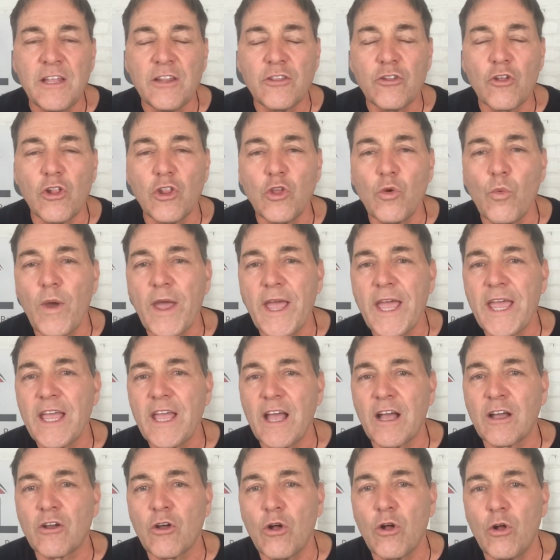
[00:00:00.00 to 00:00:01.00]
The only way
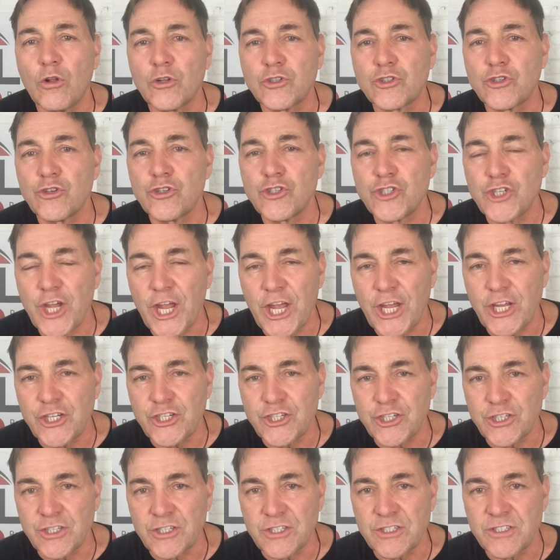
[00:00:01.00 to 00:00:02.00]
a culture
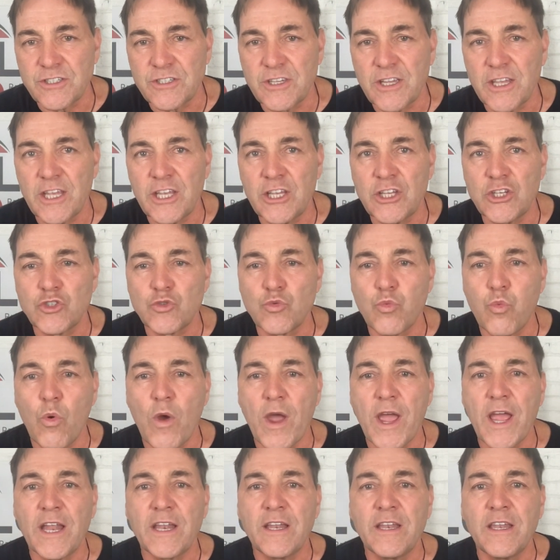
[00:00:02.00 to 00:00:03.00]
changes is
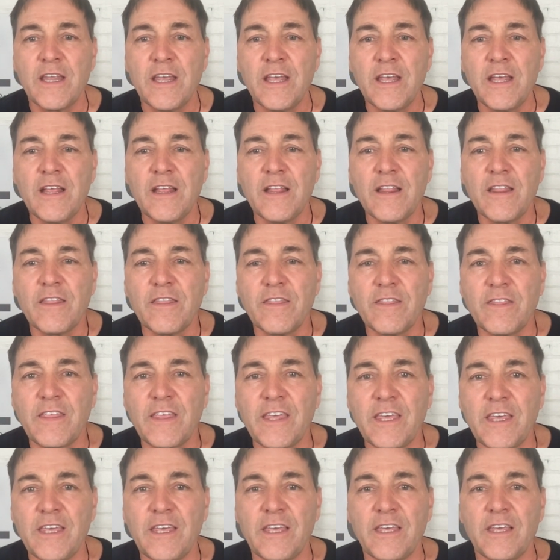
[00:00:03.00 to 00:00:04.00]
when
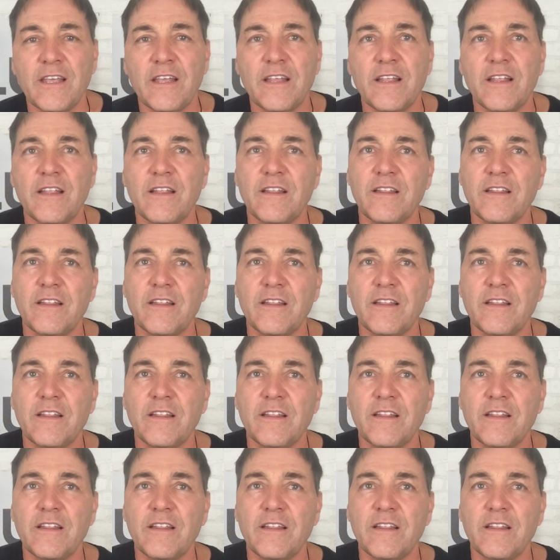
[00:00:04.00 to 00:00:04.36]
the